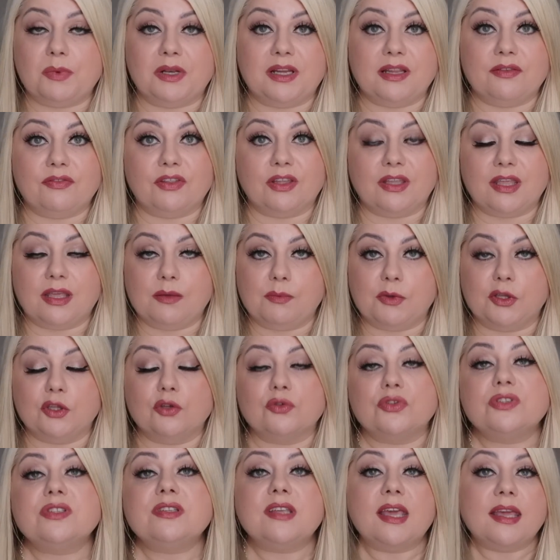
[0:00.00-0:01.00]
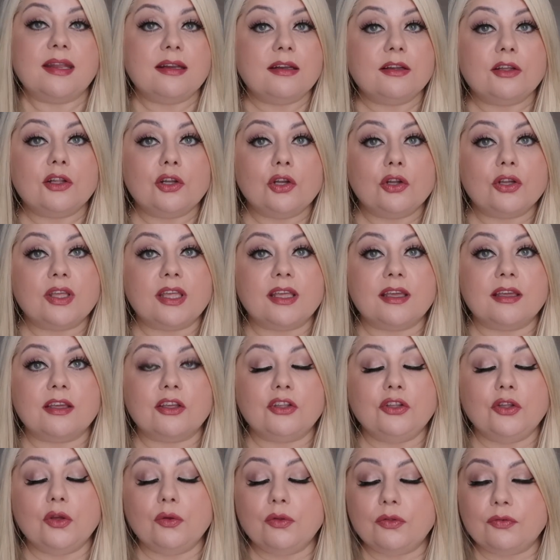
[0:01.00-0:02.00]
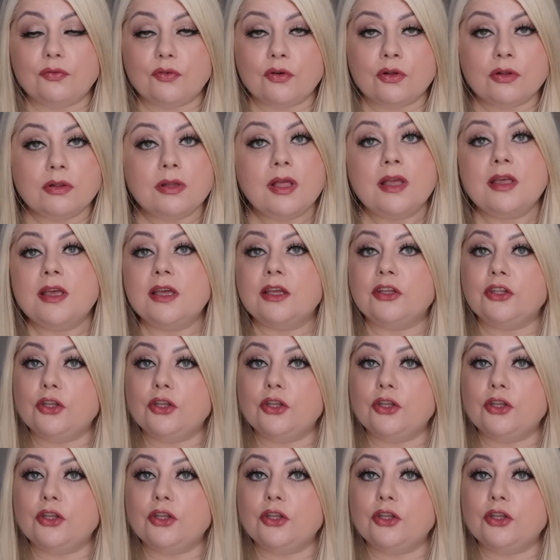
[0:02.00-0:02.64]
believe that keeping your skin looking youthful,